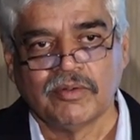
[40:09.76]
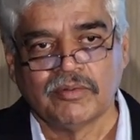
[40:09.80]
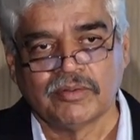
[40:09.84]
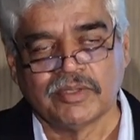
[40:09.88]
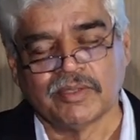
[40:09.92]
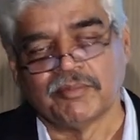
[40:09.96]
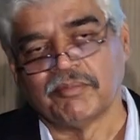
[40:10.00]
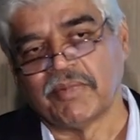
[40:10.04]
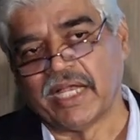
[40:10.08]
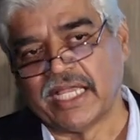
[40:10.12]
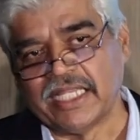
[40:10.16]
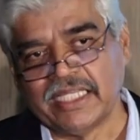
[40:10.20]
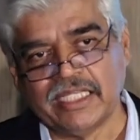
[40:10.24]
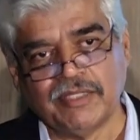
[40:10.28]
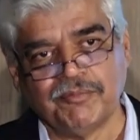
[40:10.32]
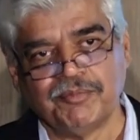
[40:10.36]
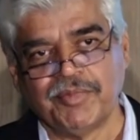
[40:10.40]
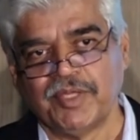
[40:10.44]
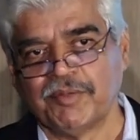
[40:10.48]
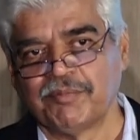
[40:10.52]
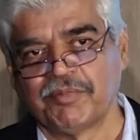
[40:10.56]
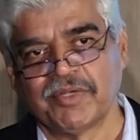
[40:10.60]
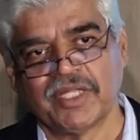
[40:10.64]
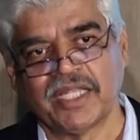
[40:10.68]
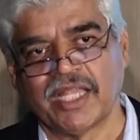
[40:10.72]
the mining
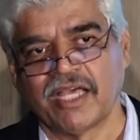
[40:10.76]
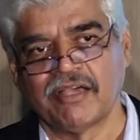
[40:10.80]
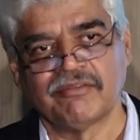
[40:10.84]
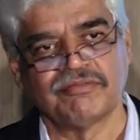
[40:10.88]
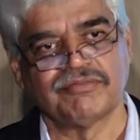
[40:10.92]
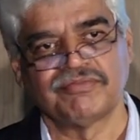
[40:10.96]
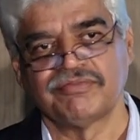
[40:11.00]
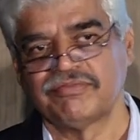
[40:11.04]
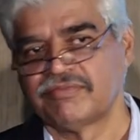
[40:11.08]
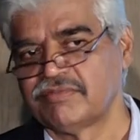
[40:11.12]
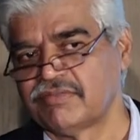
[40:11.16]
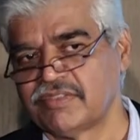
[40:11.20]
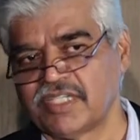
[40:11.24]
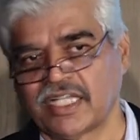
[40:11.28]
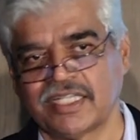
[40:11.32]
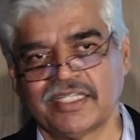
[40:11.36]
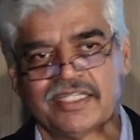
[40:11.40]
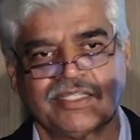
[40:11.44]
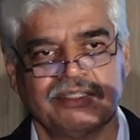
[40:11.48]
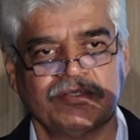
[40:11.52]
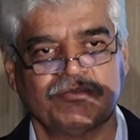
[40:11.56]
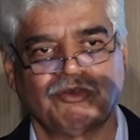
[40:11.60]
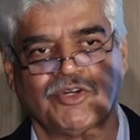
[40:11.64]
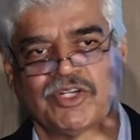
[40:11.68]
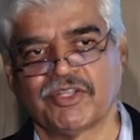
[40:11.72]
people have
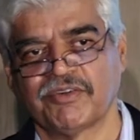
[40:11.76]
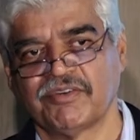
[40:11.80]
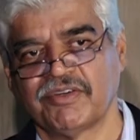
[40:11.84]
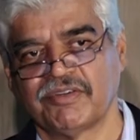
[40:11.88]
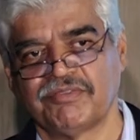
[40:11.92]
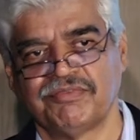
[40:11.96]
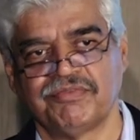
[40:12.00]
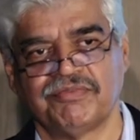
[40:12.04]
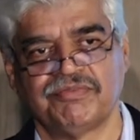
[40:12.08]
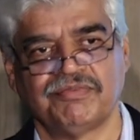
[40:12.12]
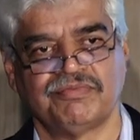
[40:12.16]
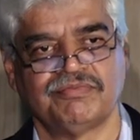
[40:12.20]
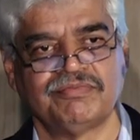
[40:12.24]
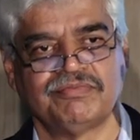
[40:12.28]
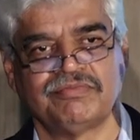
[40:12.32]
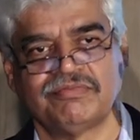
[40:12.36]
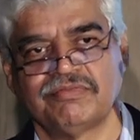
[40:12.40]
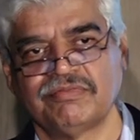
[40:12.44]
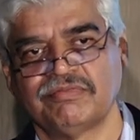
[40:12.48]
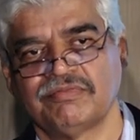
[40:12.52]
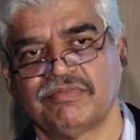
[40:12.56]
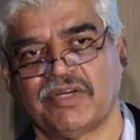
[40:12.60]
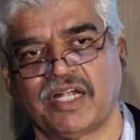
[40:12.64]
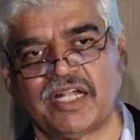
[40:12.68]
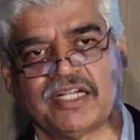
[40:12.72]
done whatever
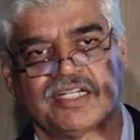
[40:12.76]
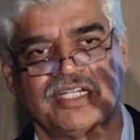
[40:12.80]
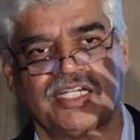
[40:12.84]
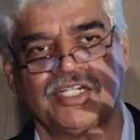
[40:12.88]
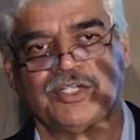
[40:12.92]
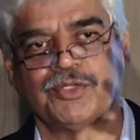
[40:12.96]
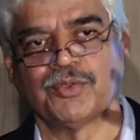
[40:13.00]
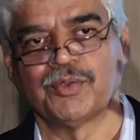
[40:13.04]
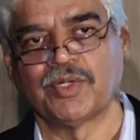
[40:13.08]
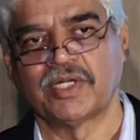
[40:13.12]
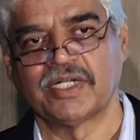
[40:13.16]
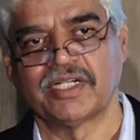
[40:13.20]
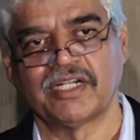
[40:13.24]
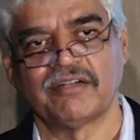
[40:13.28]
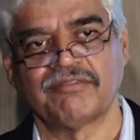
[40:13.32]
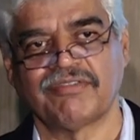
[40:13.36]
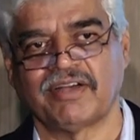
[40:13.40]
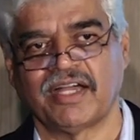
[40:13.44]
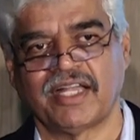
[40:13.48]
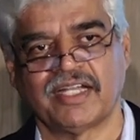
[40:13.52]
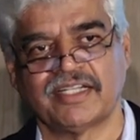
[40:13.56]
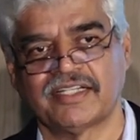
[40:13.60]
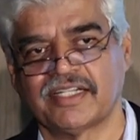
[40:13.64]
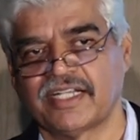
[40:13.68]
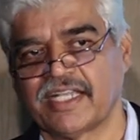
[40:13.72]
100, 200,
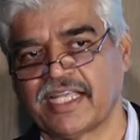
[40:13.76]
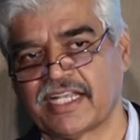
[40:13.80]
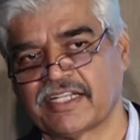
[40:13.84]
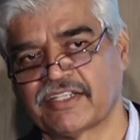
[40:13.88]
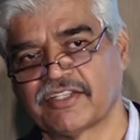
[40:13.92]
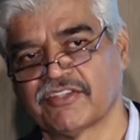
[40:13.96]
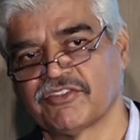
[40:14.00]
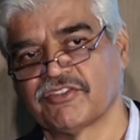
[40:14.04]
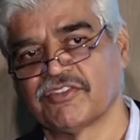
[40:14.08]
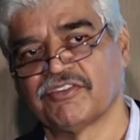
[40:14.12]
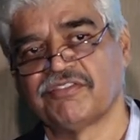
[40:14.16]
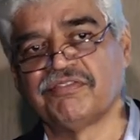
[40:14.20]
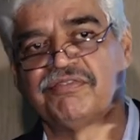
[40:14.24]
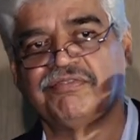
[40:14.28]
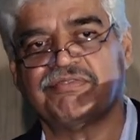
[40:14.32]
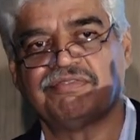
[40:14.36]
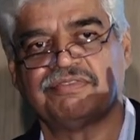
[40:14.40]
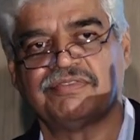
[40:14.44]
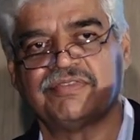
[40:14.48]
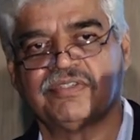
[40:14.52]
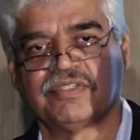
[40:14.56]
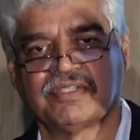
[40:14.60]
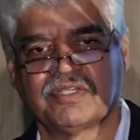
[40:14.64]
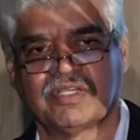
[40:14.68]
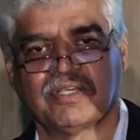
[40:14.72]
500 hectares of
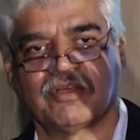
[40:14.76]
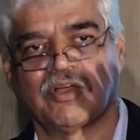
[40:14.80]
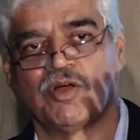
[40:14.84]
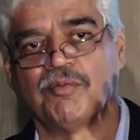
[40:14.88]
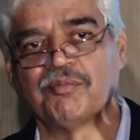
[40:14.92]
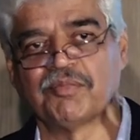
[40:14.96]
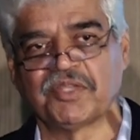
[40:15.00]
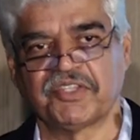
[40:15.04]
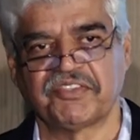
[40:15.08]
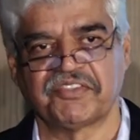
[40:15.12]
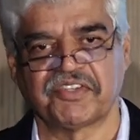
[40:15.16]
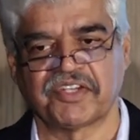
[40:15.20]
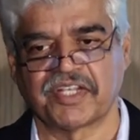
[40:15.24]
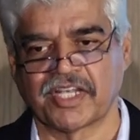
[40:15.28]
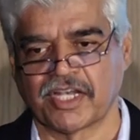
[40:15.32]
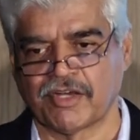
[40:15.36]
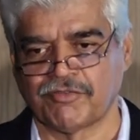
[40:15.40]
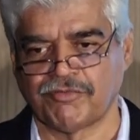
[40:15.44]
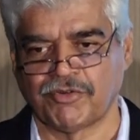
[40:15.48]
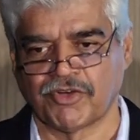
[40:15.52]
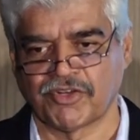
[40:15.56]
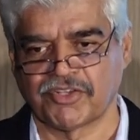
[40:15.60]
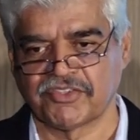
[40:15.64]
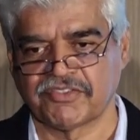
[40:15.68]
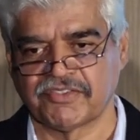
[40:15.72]
compensatory
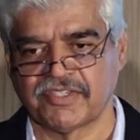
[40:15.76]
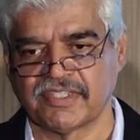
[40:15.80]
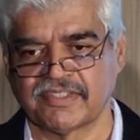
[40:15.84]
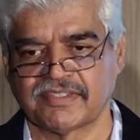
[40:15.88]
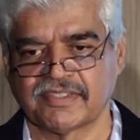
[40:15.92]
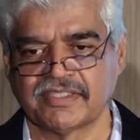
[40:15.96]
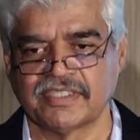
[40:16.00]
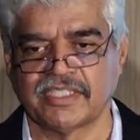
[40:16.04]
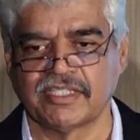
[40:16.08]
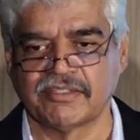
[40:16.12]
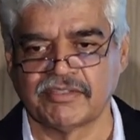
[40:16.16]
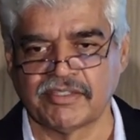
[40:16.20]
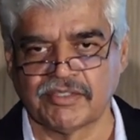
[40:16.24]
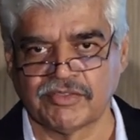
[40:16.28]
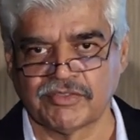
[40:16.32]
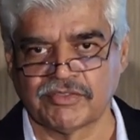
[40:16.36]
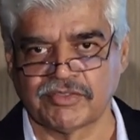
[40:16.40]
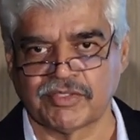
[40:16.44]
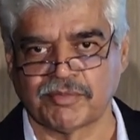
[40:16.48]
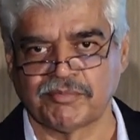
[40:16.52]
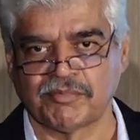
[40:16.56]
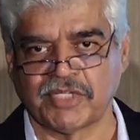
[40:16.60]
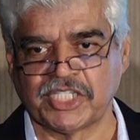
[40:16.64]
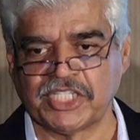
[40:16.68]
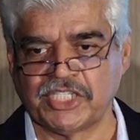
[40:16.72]
afforestation. They've given
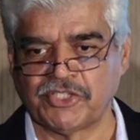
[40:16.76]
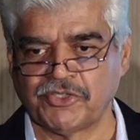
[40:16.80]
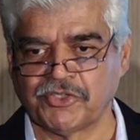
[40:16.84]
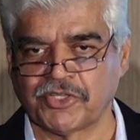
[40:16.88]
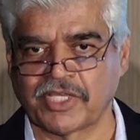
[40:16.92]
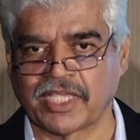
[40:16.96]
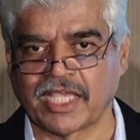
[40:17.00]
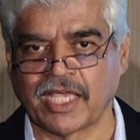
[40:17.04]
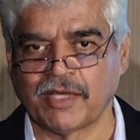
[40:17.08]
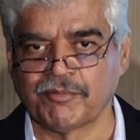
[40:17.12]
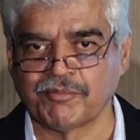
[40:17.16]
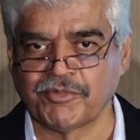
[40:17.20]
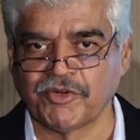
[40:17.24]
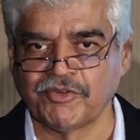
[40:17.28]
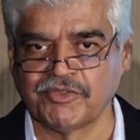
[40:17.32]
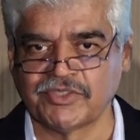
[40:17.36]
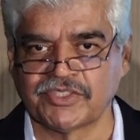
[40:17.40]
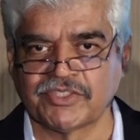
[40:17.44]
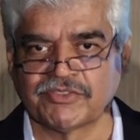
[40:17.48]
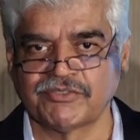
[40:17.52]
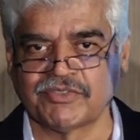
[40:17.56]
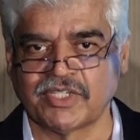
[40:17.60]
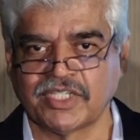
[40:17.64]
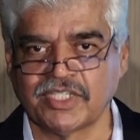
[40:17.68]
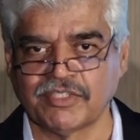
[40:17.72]
some money to CAMPA, which
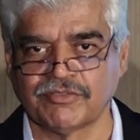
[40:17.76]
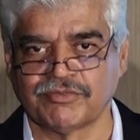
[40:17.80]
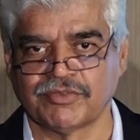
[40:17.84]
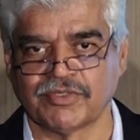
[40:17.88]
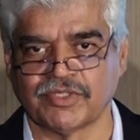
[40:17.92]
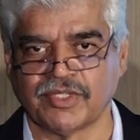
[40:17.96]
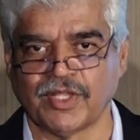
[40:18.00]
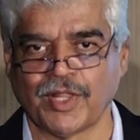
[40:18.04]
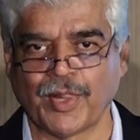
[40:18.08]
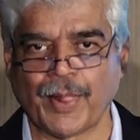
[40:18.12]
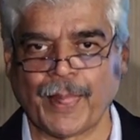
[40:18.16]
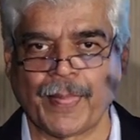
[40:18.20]
is wonderful.